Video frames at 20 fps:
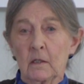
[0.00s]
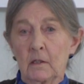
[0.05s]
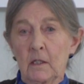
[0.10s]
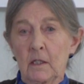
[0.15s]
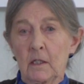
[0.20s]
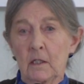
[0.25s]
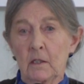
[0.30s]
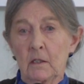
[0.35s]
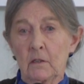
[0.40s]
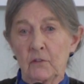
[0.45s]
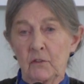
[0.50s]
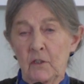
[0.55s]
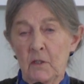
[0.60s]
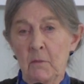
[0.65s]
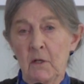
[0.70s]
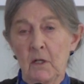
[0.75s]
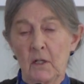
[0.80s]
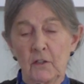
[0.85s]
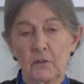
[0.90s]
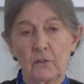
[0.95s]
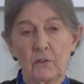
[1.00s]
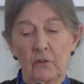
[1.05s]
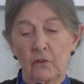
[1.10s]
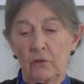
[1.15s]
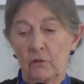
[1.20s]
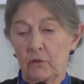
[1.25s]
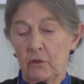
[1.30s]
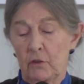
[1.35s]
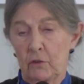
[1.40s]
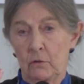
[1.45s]
The stimulus
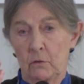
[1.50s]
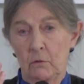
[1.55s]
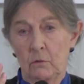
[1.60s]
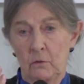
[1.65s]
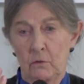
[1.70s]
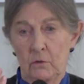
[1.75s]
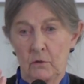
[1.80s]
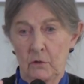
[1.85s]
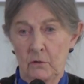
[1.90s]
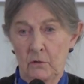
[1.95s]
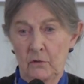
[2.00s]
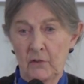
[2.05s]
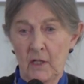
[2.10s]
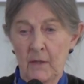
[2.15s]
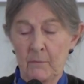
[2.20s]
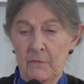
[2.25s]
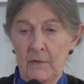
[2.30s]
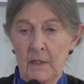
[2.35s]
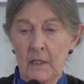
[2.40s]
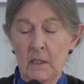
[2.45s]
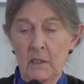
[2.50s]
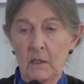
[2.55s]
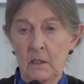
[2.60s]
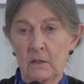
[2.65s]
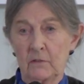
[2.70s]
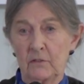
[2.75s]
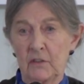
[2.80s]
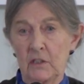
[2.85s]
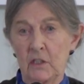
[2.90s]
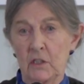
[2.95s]
is to do something,
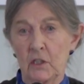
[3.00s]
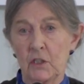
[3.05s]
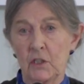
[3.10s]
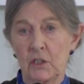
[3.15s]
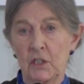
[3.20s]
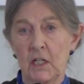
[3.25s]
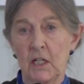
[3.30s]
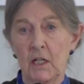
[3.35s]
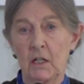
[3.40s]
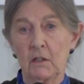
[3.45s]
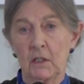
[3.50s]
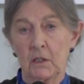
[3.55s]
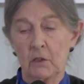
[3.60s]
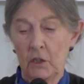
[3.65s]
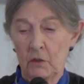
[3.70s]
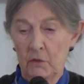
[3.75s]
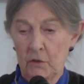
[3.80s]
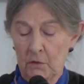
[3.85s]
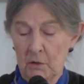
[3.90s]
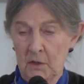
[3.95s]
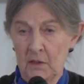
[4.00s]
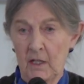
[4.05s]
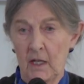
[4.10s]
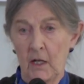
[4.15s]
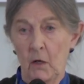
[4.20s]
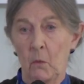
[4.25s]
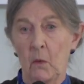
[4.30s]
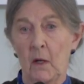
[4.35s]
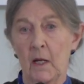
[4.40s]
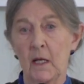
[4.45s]
sit in a chair, and you do it
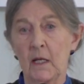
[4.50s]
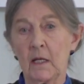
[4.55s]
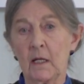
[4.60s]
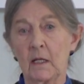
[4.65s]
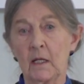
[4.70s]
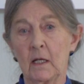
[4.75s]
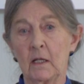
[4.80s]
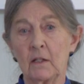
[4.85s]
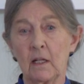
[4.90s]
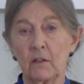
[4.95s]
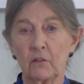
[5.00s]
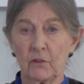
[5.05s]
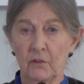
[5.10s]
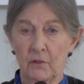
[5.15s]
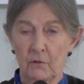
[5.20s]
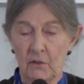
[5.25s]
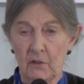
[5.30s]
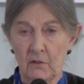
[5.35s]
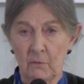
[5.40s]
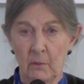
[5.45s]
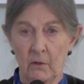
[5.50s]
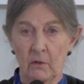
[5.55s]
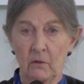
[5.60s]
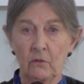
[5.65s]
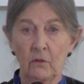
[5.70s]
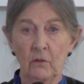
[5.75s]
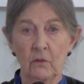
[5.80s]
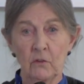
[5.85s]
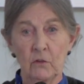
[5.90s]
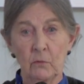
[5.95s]
that way. That's the
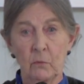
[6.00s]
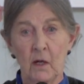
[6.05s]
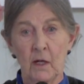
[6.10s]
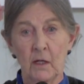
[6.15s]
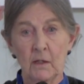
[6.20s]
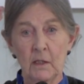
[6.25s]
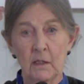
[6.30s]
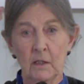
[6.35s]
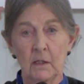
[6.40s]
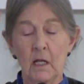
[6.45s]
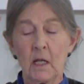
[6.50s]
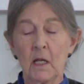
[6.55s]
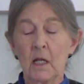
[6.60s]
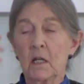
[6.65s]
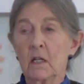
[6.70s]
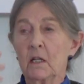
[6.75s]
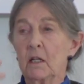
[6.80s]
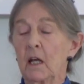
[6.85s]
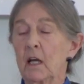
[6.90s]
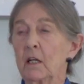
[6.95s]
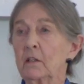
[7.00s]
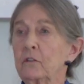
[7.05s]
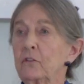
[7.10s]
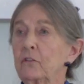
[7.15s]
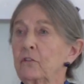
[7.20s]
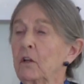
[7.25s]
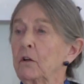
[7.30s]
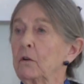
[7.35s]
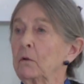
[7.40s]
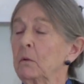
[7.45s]
response, and it's wired in. And
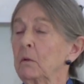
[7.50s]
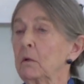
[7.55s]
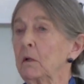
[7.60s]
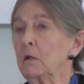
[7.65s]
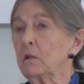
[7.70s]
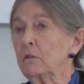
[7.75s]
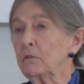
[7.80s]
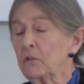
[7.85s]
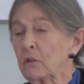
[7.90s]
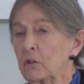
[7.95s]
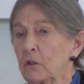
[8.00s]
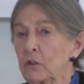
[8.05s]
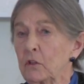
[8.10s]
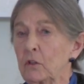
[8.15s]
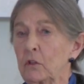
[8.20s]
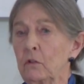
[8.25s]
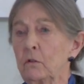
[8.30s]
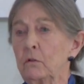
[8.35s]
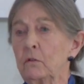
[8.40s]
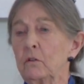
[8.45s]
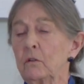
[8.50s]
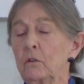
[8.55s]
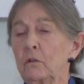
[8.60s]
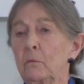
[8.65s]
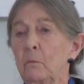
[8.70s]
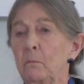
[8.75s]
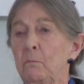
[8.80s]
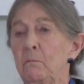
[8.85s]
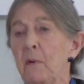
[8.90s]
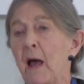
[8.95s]
so it's a huge
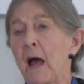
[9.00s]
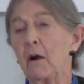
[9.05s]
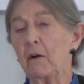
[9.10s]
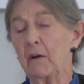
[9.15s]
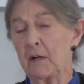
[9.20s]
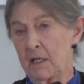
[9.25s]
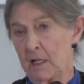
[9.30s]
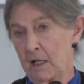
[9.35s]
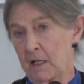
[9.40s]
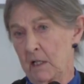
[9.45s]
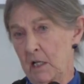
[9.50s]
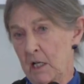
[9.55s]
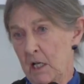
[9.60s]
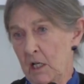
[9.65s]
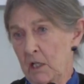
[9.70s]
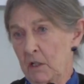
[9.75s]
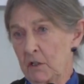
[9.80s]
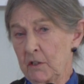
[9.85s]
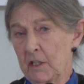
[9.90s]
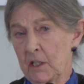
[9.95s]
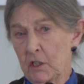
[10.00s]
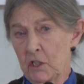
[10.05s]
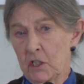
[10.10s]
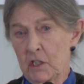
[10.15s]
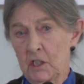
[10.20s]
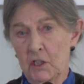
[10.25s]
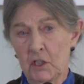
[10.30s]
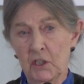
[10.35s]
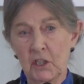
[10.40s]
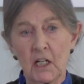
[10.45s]
barrier to
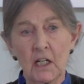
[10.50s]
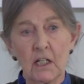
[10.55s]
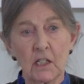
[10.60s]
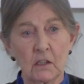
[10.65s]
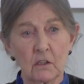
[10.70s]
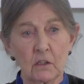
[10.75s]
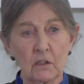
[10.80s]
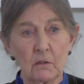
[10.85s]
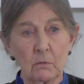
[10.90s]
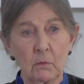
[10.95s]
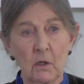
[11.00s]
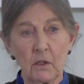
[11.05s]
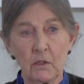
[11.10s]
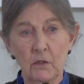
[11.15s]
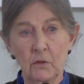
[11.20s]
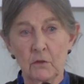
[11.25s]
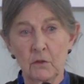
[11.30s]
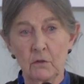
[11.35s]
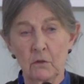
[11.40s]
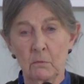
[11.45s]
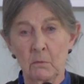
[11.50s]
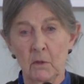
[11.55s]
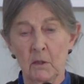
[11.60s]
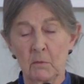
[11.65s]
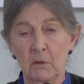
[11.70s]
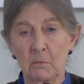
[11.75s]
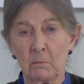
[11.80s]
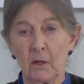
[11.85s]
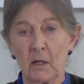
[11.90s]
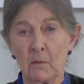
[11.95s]
actually change what you do
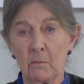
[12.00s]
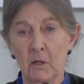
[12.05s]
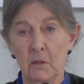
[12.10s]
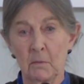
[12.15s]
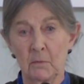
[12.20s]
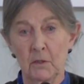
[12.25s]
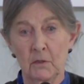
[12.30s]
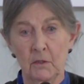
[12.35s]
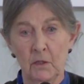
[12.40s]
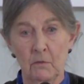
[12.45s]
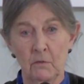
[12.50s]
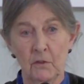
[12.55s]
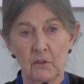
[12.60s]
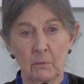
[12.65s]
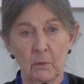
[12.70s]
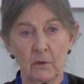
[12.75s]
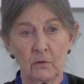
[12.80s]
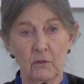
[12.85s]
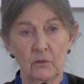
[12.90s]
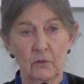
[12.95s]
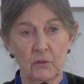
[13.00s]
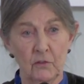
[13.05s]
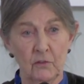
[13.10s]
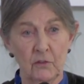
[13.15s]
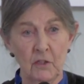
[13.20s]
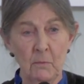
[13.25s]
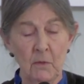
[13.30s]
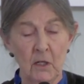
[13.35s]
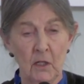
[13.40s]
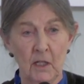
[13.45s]
moment by moment in response to
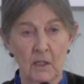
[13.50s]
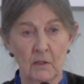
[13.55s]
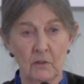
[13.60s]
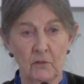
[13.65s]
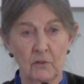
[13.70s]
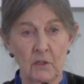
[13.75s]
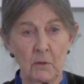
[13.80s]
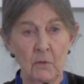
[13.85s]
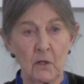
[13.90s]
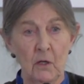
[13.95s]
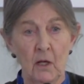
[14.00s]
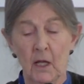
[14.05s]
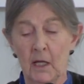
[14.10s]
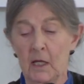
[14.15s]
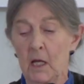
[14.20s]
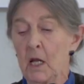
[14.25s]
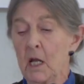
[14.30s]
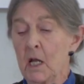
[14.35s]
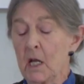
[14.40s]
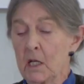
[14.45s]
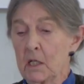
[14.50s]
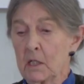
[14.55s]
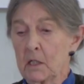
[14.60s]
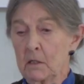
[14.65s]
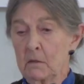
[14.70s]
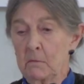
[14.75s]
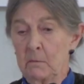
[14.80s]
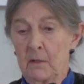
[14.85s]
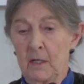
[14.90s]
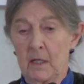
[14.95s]
stimuli. The stimuli
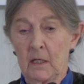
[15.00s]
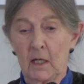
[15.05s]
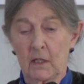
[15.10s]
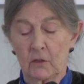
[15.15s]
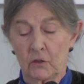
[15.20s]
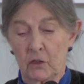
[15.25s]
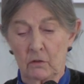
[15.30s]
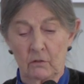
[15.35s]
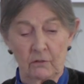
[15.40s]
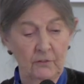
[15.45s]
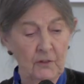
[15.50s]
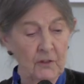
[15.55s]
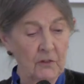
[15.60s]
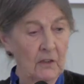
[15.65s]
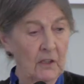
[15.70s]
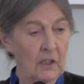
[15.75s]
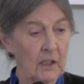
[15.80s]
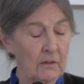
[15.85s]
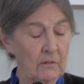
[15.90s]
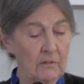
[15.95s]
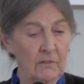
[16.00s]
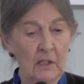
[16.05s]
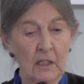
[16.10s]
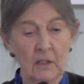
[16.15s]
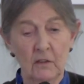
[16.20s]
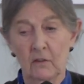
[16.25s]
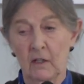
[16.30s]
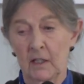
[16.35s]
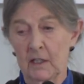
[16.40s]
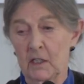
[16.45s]
can be actual physical
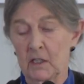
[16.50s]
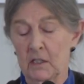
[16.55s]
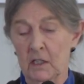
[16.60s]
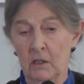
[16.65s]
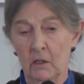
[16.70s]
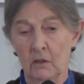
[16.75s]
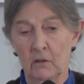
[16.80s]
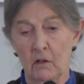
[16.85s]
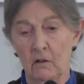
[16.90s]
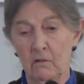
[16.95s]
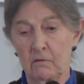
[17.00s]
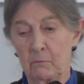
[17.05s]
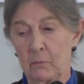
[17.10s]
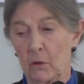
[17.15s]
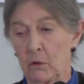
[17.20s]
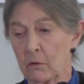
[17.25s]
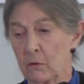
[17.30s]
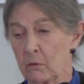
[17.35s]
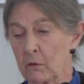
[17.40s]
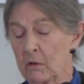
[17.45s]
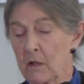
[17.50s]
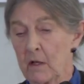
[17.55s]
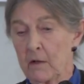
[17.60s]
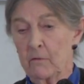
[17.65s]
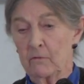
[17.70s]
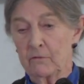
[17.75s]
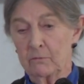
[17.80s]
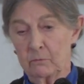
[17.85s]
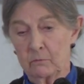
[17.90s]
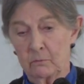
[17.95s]
things like hitting a golf ball or
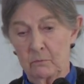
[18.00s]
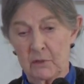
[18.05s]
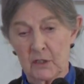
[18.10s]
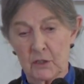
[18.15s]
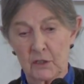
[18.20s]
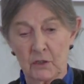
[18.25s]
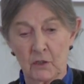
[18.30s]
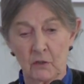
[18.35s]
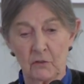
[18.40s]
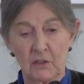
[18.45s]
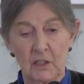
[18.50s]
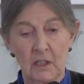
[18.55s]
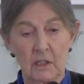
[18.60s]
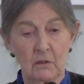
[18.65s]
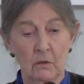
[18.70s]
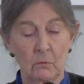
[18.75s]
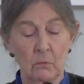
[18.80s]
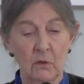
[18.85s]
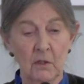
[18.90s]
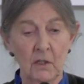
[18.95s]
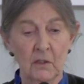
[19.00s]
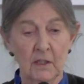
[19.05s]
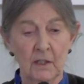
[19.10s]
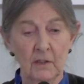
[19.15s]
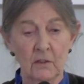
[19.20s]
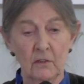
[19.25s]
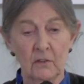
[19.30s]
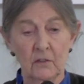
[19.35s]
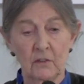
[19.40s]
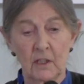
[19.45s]
brushing your teeth or walking
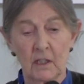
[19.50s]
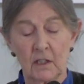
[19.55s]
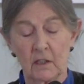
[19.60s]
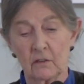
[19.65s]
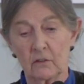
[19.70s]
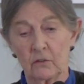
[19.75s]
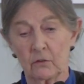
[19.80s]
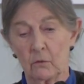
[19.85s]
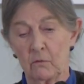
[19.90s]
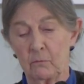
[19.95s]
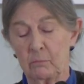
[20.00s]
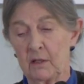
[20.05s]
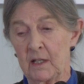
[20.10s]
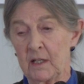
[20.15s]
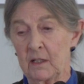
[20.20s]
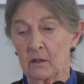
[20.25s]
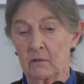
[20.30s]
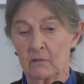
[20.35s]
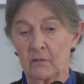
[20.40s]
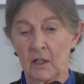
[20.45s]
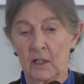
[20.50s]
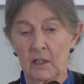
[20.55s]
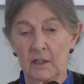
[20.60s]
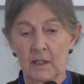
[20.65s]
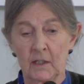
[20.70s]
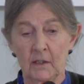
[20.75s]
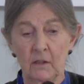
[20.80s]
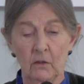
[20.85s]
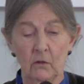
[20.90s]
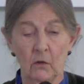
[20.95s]
down stairs or playing a
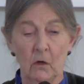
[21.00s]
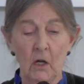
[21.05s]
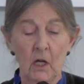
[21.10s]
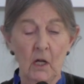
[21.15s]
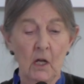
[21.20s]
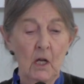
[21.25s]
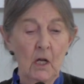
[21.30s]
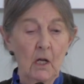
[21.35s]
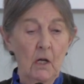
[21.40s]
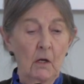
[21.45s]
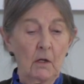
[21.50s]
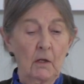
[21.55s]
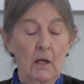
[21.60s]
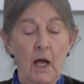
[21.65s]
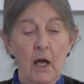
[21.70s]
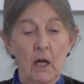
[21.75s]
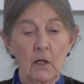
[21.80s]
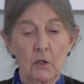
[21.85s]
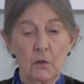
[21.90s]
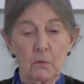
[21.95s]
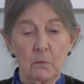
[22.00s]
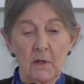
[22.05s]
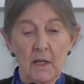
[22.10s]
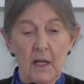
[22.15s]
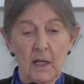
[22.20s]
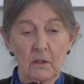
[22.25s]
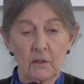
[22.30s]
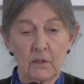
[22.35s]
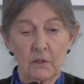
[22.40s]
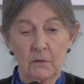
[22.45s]
violin or how you
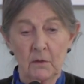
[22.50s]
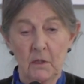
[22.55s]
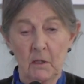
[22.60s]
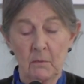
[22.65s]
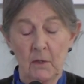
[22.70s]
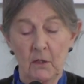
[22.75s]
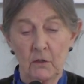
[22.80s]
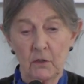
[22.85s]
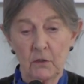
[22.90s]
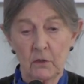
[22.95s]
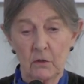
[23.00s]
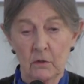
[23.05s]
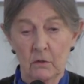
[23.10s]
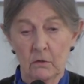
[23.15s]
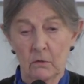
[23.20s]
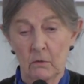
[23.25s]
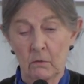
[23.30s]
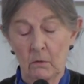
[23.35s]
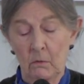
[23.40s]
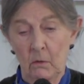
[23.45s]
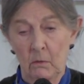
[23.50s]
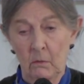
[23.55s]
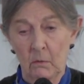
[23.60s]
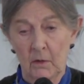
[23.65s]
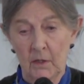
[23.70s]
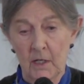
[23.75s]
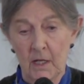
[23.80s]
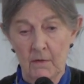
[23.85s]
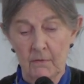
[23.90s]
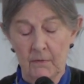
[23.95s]
react to an emotion or
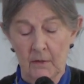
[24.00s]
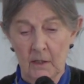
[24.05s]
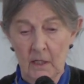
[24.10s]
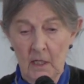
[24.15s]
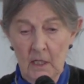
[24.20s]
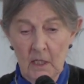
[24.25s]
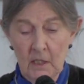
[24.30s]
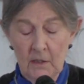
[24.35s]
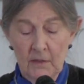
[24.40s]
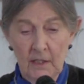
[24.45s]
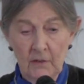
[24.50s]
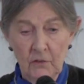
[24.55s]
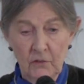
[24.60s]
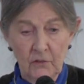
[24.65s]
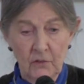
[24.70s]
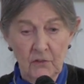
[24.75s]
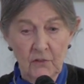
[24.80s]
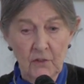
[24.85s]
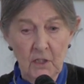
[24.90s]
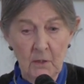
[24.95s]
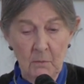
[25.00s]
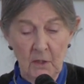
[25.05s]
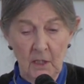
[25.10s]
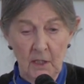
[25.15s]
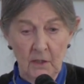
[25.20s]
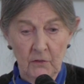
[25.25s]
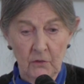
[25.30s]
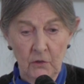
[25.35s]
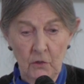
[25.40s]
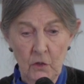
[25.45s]
whatever. That's the
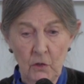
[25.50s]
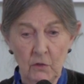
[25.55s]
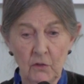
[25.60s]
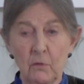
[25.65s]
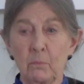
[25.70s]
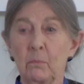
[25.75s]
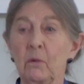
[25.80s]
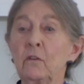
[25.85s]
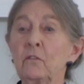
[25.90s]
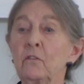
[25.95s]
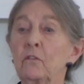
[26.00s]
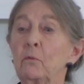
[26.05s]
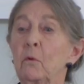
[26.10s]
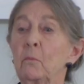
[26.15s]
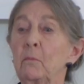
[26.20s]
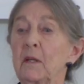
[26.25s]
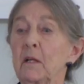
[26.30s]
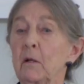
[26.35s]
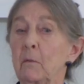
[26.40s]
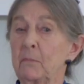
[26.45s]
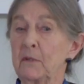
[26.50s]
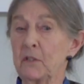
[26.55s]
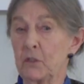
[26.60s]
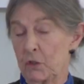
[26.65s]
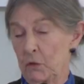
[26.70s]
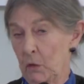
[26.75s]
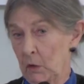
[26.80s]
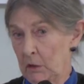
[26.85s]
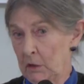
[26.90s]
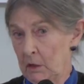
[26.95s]
stimulus. And your response will be
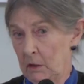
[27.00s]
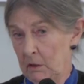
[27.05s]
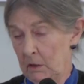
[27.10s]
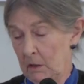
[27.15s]
habitual.